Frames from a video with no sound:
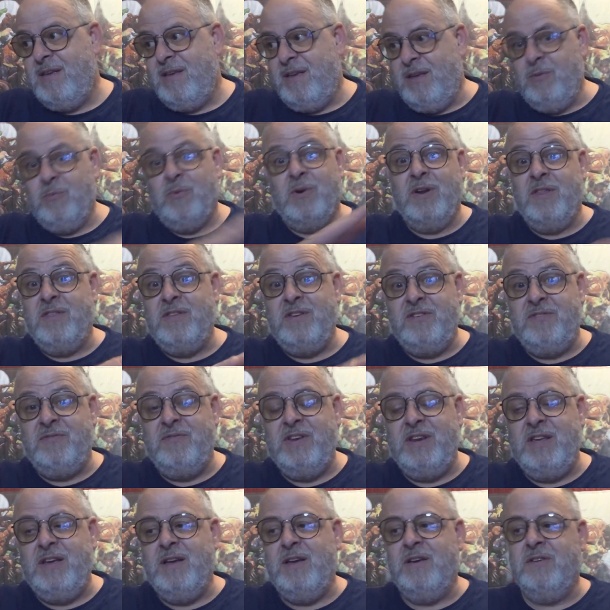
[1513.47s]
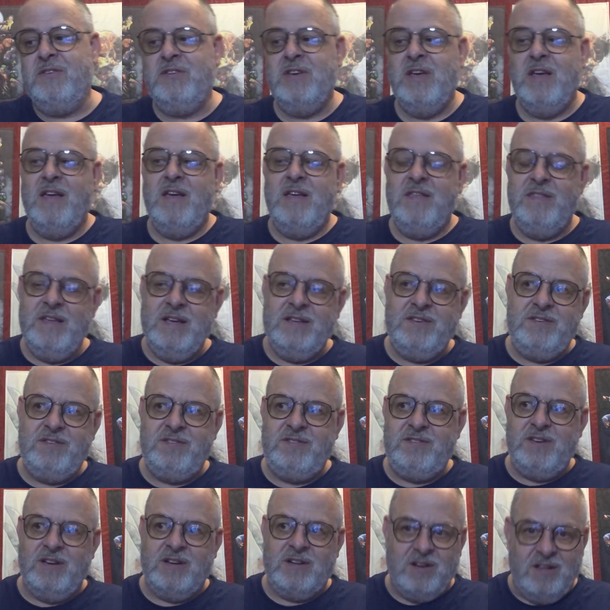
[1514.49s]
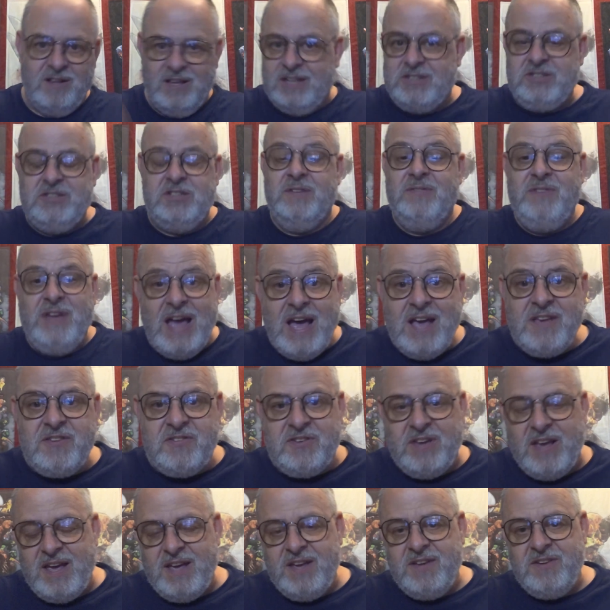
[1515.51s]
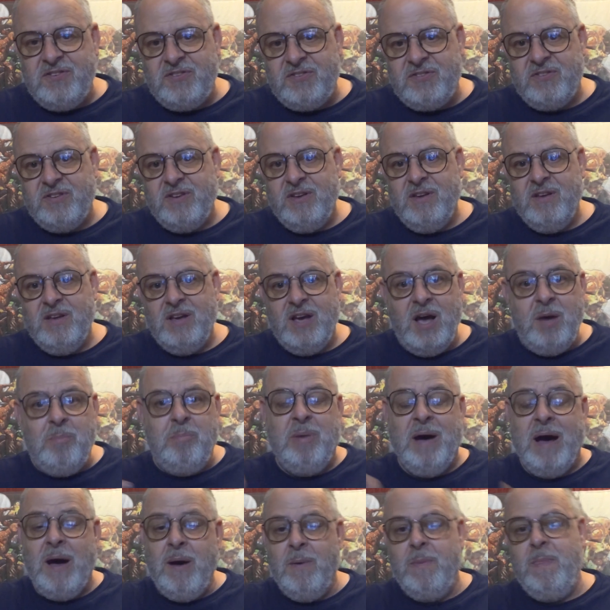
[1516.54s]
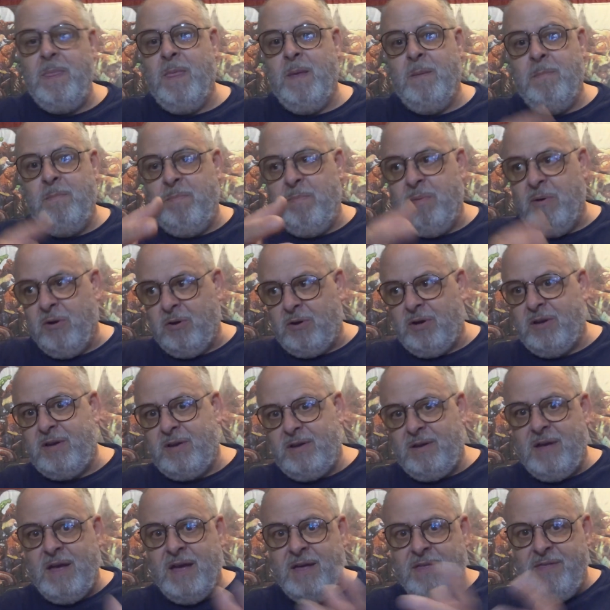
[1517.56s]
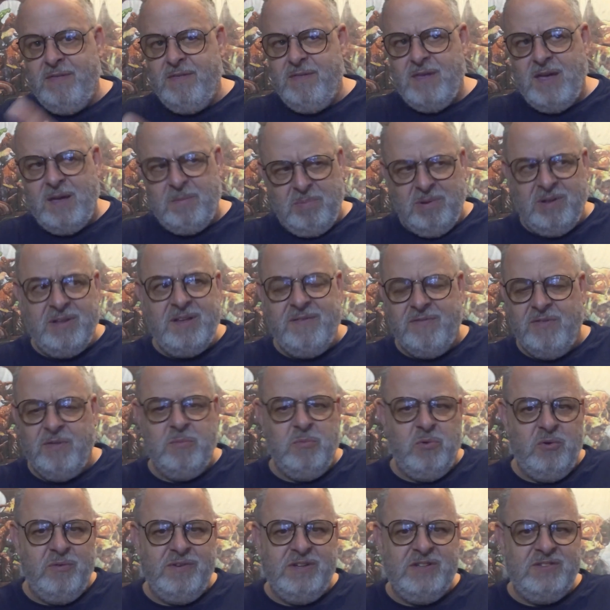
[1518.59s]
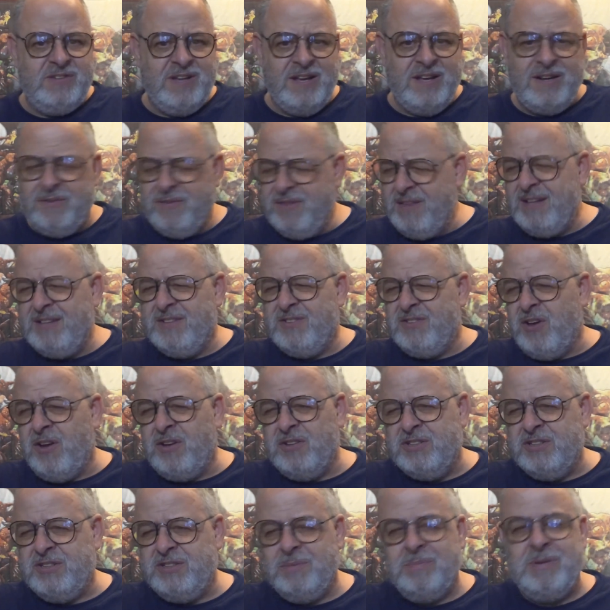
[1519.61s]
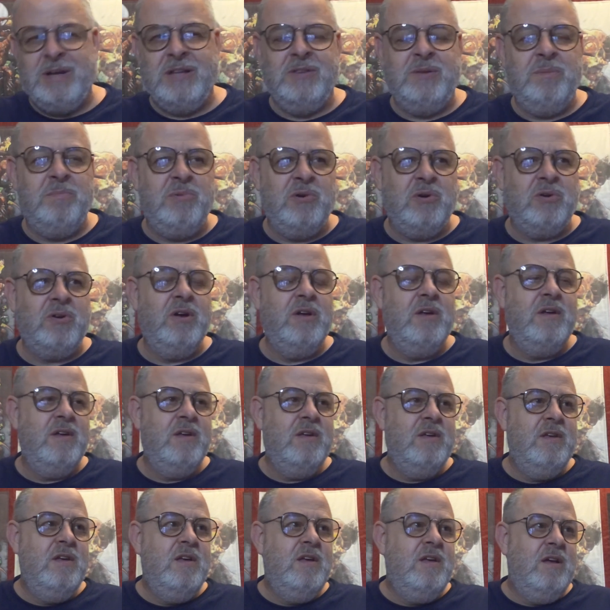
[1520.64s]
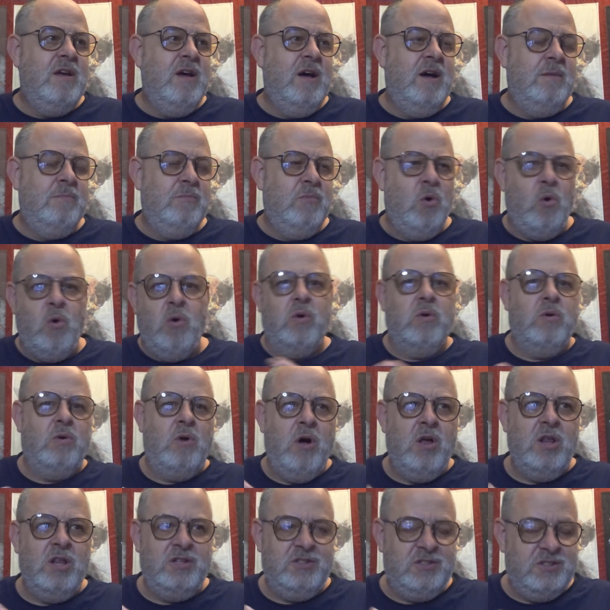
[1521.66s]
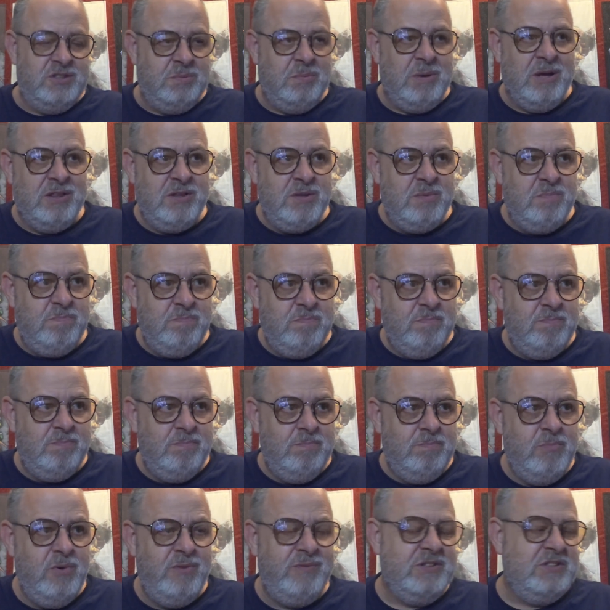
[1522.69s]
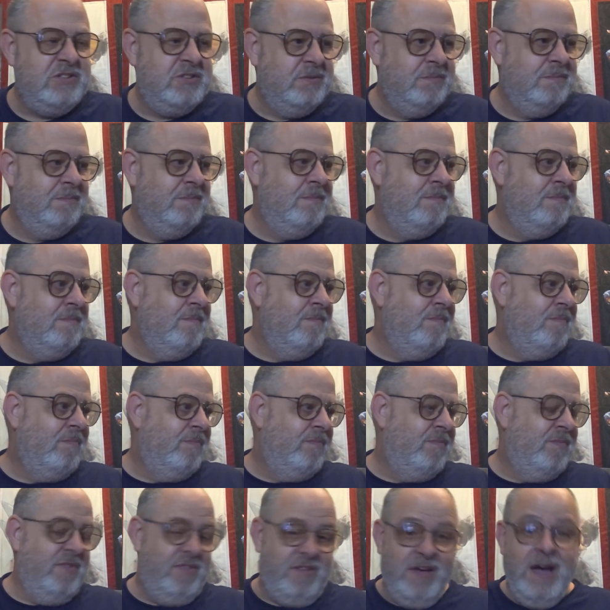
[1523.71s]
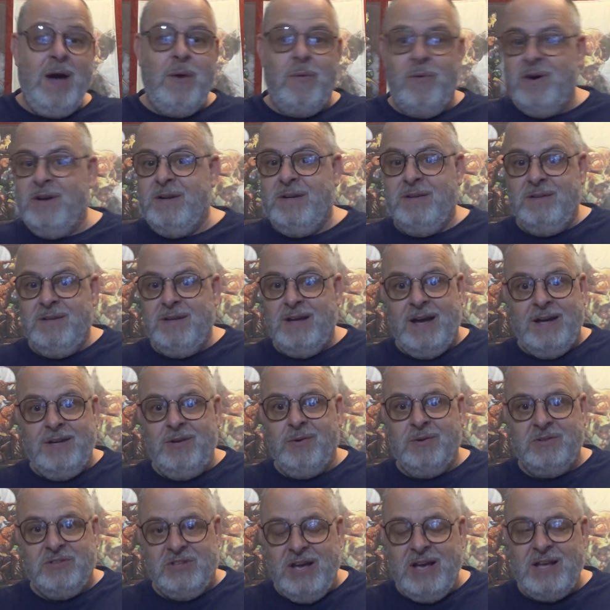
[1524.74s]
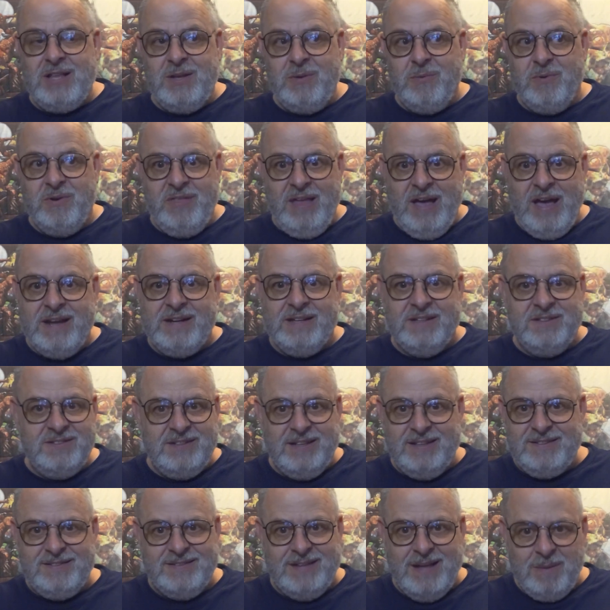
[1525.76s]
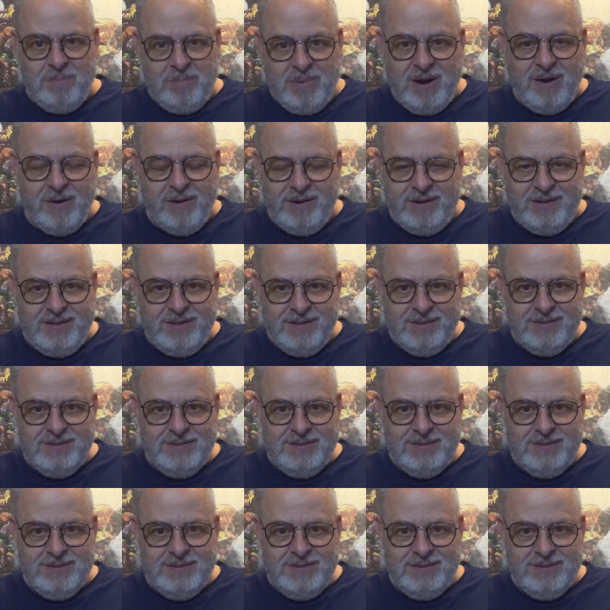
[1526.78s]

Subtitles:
in one of these videos that's a collection of essays about the book and I believe the movies. I don't think it's all just about the book. Or all just about the movies. That one, I know exactly where that is. That's not buried.